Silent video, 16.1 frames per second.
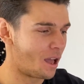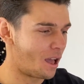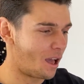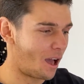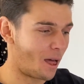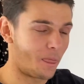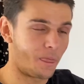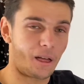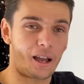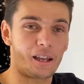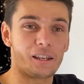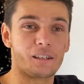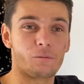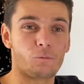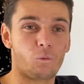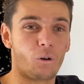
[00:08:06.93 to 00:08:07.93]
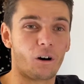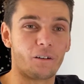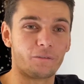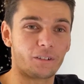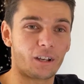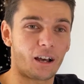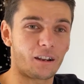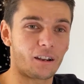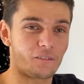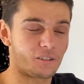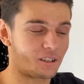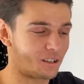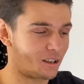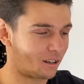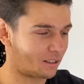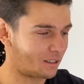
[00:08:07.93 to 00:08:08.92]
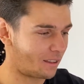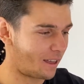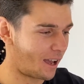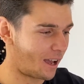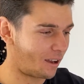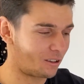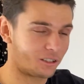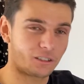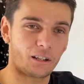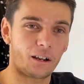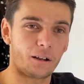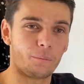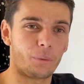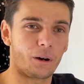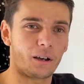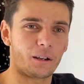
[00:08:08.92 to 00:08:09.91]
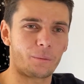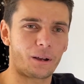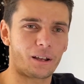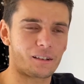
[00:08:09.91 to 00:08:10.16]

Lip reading: And that is what I've done. I've stuck to that. I started buying about